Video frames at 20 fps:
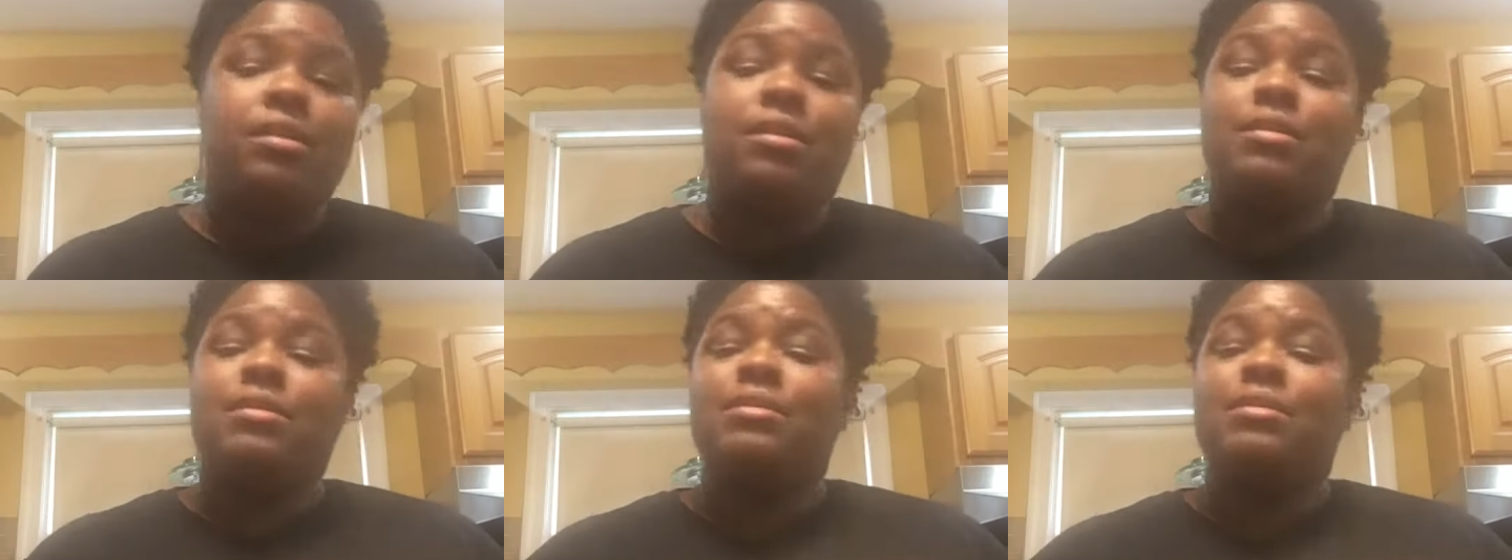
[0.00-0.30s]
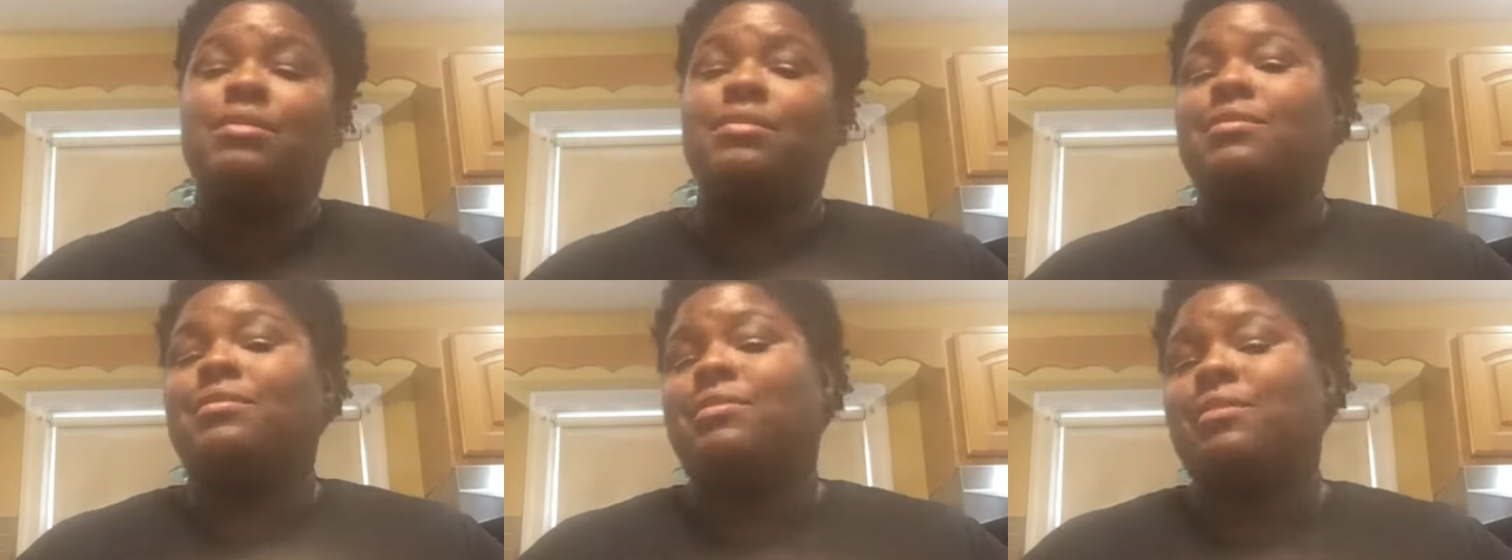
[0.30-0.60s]
This
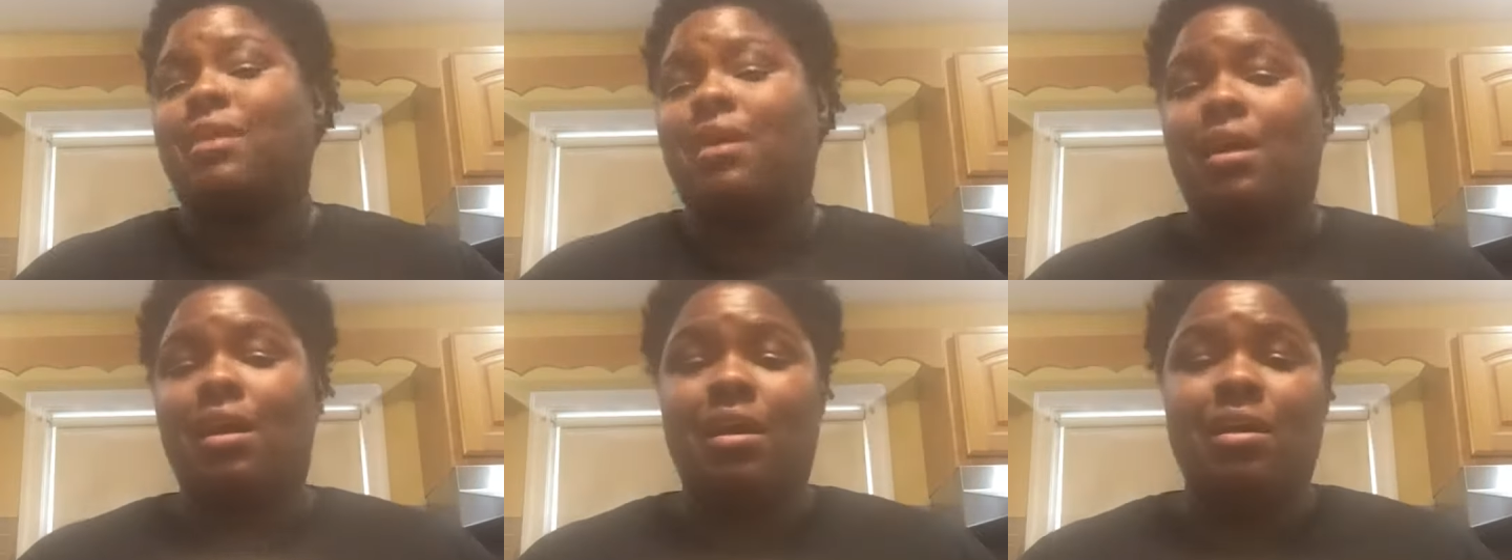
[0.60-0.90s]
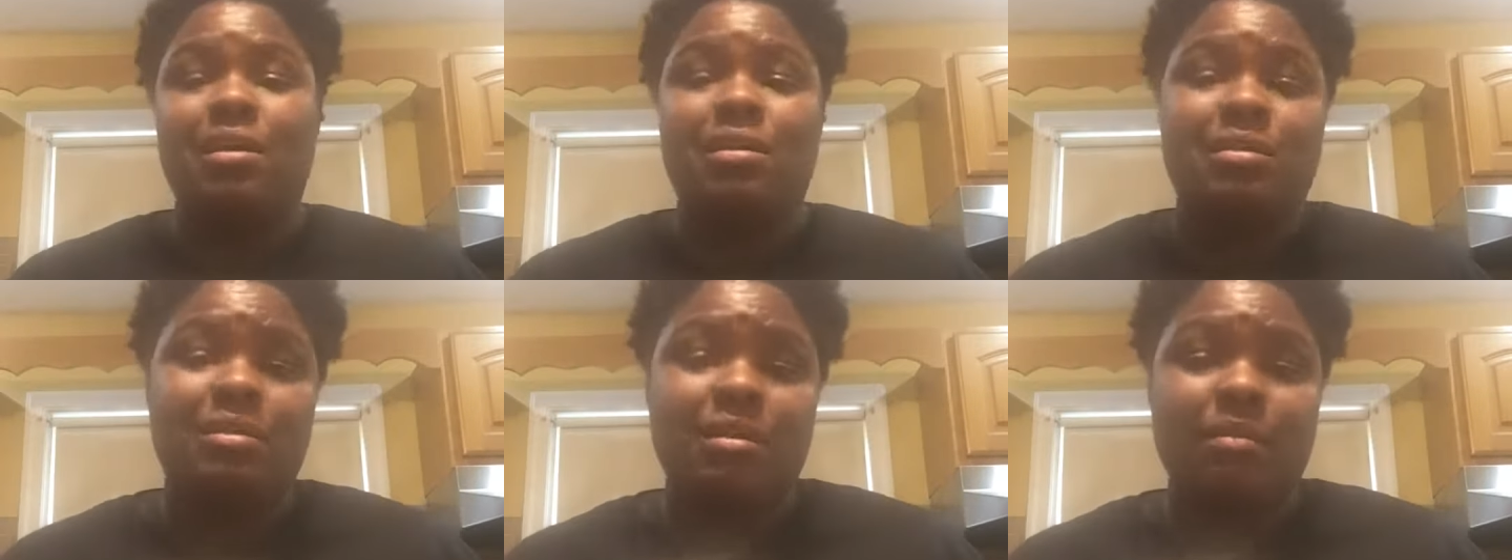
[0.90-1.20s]
is
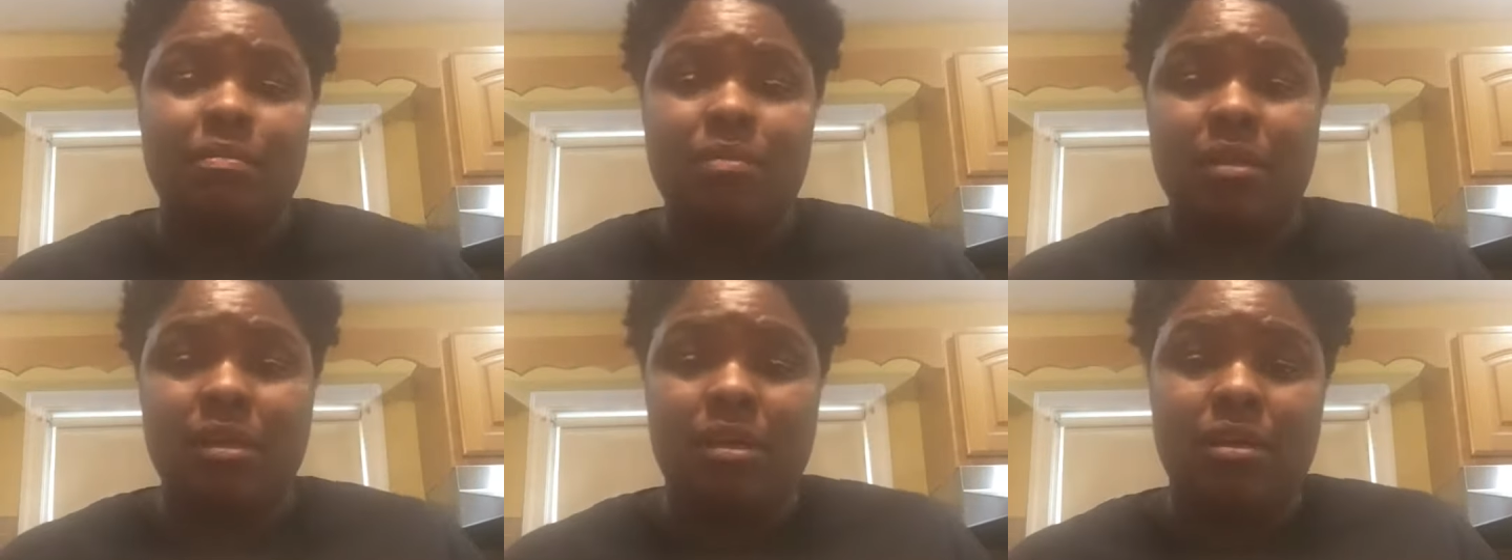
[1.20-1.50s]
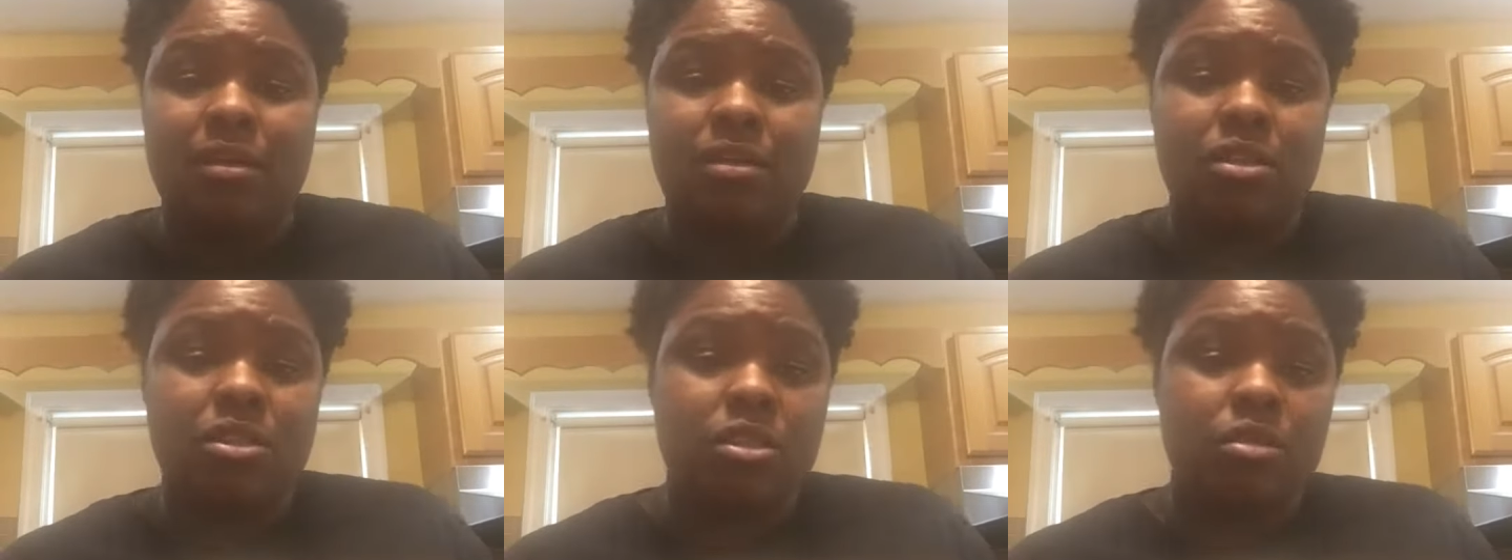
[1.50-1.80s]
not
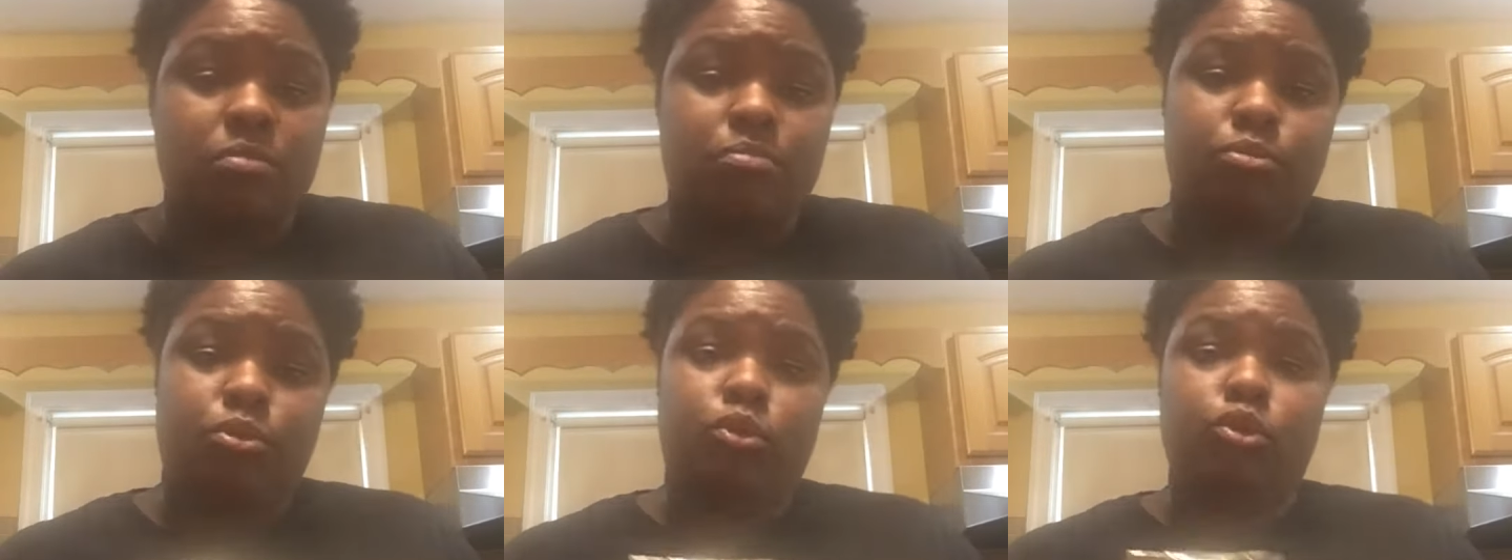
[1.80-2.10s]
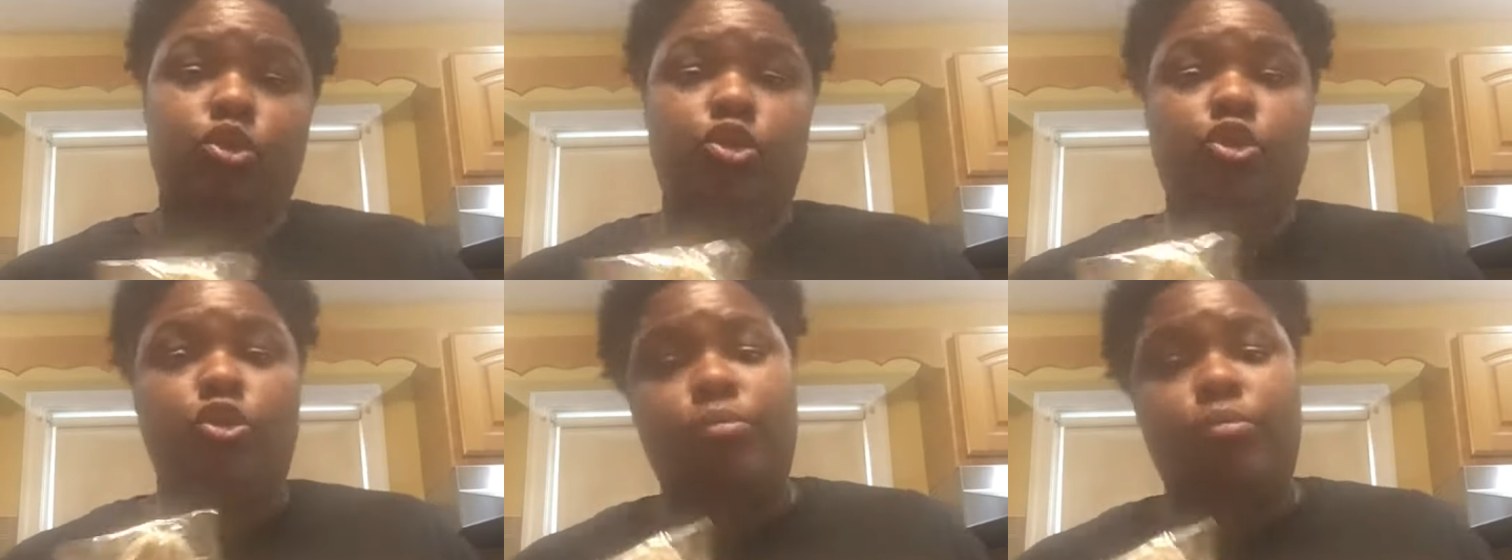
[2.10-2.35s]
something to boost